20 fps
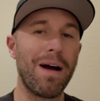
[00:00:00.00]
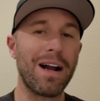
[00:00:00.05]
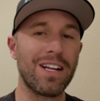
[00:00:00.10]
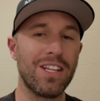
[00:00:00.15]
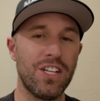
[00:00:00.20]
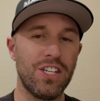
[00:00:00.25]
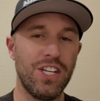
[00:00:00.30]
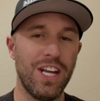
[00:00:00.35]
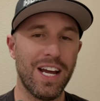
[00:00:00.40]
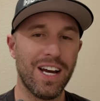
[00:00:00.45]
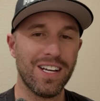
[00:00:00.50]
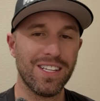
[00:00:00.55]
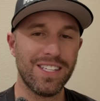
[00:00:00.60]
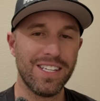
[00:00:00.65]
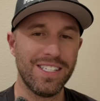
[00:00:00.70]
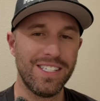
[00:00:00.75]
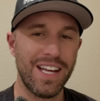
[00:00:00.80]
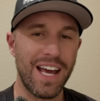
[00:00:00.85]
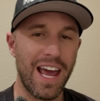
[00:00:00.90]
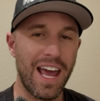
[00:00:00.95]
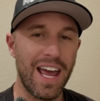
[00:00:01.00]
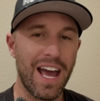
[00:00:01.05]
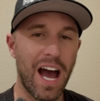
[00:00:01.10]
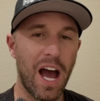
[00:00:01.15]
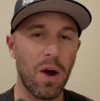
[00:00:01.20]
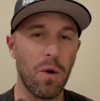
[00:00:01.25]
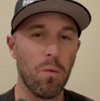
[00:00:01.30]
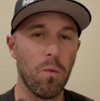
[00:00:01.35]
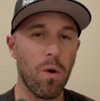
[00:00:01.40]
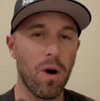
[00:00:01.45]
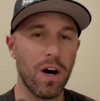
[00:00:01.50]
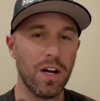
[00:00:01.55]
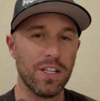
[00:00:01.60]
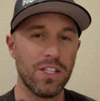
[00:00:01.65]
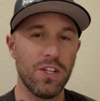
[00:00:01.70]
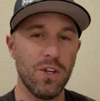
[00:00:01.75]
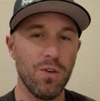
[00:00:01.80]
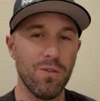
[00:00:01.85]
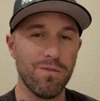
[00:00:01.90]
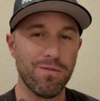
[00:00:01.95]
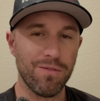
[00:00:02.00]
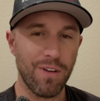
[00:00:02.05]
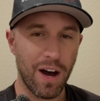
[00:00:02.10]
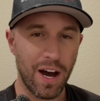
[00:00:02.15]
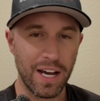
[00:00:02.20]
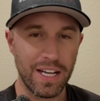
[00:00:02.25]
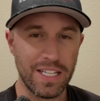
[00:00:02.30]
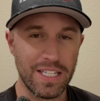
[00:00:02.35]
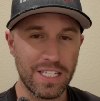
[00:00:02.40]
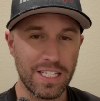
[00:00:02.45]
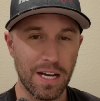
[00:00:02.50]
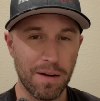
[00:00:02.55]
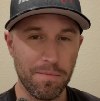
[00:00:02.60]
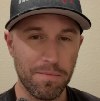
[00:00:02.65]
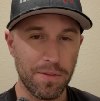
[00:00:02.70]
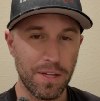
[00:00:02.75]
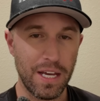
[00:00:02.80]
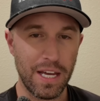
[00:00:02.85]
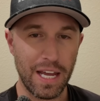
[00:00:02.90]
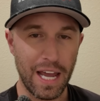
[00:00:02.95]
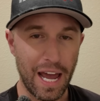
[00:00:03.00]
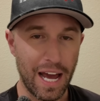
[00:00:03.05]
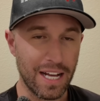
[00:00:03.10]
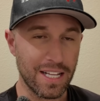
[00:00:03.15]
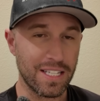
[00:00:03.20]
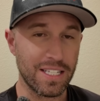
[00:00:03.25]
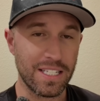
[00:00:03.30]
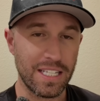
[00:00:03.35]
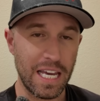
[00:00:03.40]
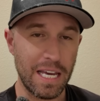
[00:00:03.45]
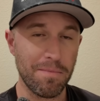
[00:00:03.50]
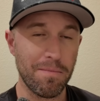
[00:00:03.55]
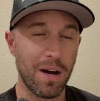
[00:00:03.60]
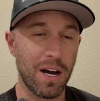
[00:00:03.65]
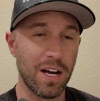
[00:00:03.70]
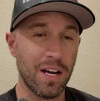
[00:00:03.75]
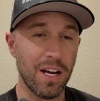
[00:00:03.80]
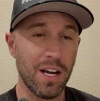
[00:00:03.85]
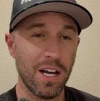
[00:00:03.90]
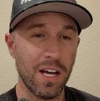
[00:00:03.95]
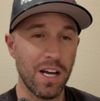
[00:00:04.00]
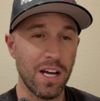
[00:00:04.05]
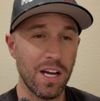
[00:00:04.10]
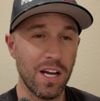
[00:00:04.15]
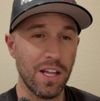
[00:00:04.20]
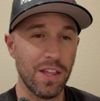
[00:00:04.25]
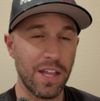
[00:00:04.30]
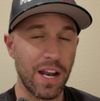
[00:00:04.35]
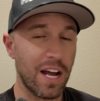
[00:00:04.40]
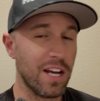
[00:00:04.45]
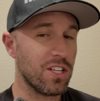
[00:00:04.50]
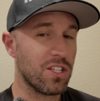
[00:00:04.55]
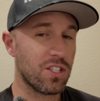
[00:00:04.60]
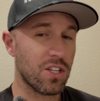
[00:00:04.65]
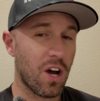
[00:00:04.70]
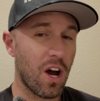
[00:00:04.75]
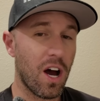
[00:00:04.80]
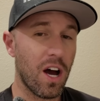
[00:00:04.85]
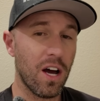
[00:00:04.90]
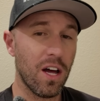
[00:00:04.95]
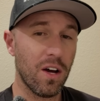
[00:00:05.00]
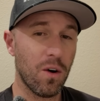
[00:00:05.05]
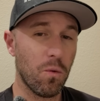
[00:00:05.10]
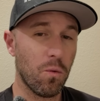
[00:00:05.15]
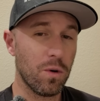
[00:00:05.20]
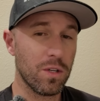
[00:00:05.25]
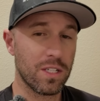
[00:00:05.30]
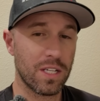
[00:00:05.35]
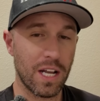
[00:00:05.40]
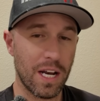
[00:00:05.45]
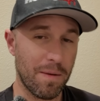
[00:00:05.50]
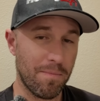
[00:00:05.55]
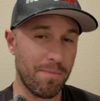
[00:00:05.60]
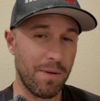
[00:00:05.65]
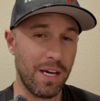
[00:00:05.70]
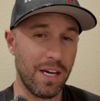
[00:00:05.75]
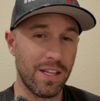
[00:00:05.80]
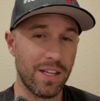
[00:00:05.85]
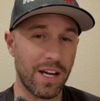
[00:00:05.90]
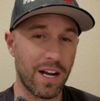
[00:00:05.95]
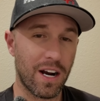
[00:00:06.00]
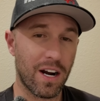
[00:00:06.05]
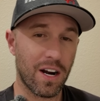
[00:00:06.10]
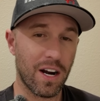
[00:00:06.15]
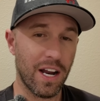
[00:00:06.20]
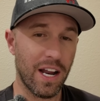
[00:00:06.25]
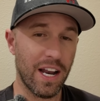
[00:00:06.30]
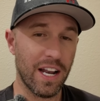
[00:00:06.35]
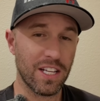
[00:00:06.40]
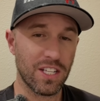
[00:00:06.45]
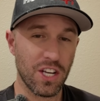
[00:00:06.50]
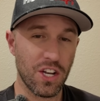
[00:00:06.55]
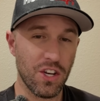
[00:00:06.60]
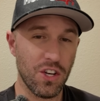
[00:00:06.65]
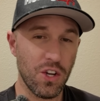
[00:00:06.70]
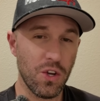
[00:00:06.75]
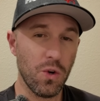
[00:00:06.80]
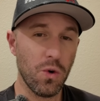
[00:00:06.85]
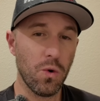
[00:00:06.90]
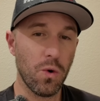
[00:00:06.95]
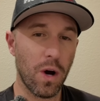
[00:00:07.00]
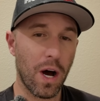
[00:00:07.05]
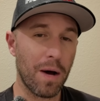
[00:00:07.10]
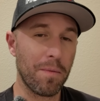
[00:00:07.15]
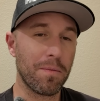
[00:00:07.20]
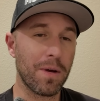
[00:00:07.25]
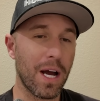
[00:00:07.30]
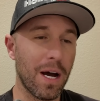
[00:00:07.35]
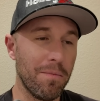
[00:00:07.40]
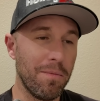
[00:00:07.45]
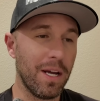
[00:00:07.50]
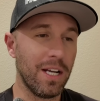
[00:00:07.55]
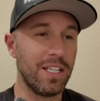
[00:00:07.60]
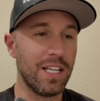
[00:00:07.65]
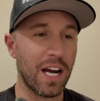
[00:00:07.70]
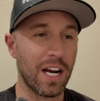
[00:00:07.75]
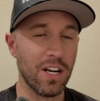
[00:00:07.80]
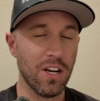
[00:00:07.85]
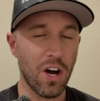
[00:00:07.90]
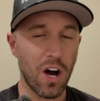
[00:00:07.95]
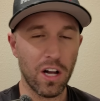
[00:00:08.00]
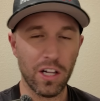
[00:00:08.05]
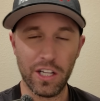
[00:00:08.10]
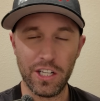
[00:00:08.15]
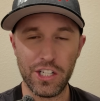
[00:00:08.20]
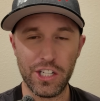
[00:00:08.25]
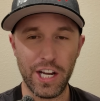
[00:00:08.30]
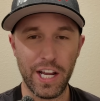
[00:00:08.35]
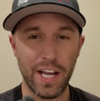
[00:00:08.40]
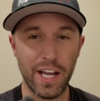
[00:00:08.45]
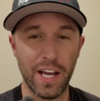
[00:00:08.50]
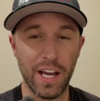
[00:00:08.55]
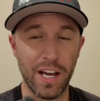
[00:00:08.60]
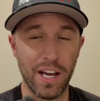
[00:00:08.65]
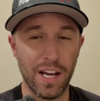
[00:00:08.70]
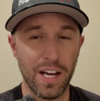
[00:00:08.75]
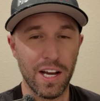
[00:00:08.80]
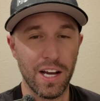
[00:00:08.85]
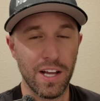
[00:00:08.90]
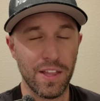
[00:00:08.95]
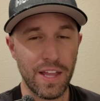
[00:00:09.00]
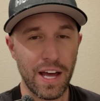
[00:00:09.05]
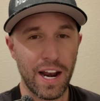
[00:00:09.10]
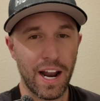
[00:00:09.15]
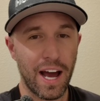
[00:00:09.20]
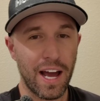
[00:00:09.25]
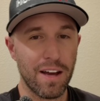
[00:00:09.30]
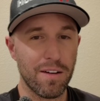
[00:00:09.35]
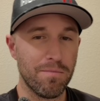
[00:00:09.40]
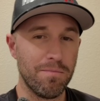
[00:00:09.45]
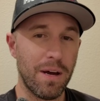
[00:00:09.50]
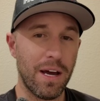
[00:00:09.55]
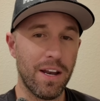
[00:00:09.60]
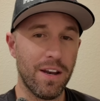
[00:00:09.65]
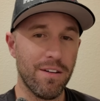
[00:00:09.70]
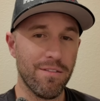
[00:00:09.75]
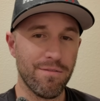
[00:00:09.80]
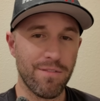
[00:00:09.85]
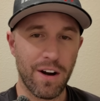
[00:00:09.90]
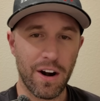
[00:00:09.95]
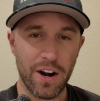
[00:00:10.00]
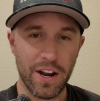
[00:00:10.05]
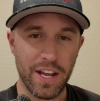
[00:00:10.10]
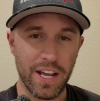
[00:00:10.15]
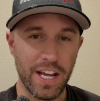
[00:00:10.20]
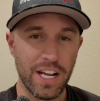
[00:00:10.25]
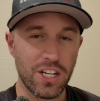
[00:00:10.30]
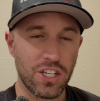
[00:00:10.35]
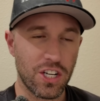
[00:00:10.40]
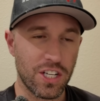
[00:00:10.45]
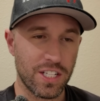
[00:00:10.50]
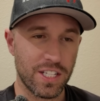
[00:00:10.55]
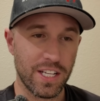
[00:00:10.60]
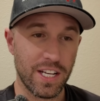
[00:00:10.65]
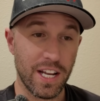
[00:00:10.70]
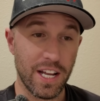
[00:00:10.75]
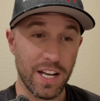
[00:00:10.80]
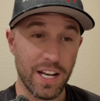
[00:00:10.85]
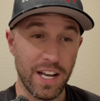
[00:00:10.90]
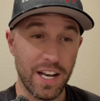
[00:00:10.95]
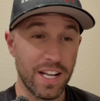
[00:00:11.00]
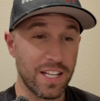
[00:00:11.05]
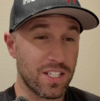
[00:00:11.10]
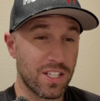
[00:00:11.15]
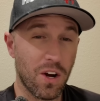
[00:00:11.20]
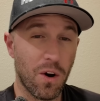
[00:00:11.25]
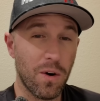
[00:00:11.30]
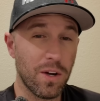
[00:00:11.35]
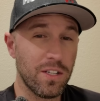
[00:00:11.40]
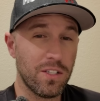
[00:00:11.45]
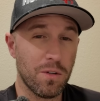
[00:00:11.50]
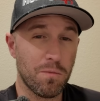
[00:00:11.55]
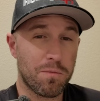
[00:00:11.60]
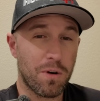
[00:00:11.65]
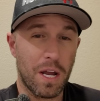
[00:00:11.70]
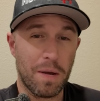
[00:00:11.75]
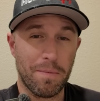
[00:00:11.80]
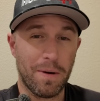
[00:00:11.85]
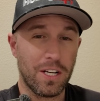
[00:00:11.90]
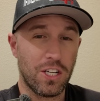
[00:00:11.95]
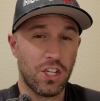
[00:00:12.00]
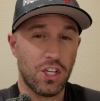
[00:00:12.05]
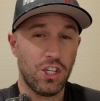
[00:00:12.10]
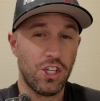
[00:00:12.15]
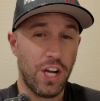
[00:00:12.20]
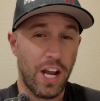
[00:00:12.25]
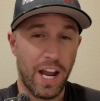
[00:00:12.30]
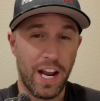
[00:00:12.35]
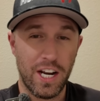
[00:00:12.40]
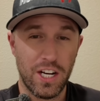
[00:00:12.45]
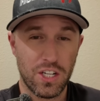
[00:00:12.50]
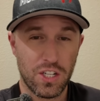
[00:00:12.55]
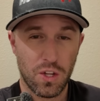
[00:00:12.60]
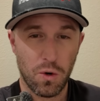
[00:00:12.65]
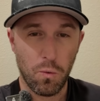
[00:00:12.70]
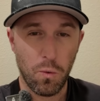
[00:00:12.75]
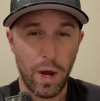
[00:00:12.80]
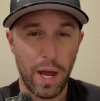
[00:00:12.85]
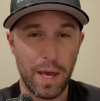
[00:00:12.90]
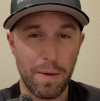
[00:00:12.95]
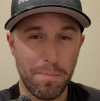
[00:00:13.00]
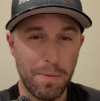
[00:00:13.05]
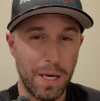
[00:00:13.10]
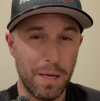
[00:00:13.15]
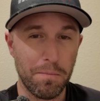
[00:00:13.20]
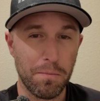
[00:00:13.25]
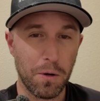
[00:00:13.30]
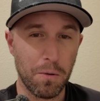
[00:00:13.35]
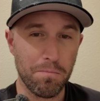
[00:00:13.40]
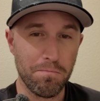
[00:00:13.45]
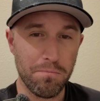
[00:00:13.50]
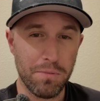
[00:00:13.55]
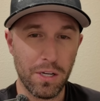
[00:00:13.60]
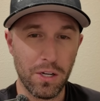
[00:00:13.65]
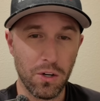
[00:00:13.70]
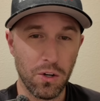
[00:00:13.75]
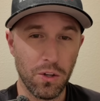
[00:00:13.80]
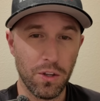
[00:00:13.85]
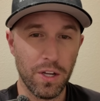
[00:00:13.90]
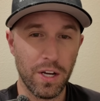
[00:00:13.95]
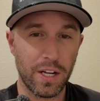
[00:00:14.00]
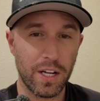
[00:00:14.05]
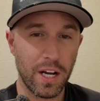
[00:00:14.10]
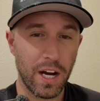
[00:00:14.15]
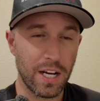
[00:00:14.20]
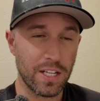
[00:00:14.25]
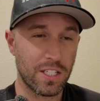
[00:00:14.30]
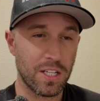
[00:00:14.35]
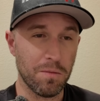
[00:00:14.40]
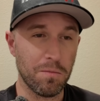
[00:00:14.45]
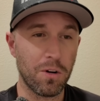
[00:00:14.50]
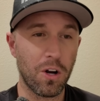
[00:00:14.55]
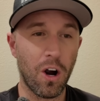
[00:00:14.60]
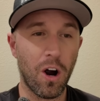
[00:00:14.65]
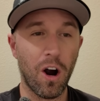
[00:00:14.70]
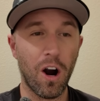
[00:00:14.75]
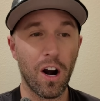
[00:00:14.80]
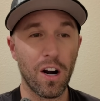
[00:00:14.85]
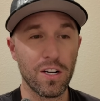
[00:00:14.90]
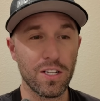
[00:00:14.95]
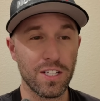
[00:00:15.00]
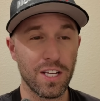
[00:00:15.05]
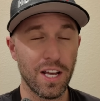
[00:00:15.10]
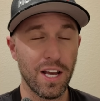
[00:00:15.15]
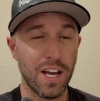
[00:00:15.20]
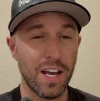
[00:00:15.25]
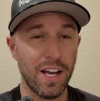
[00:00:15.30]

back to the channel. Today I want to find something at SEMA that I saw was gonna be there, and it's a new upcoming technology that I have been very interested in. And it's going to pretty much change the way people build custom cars.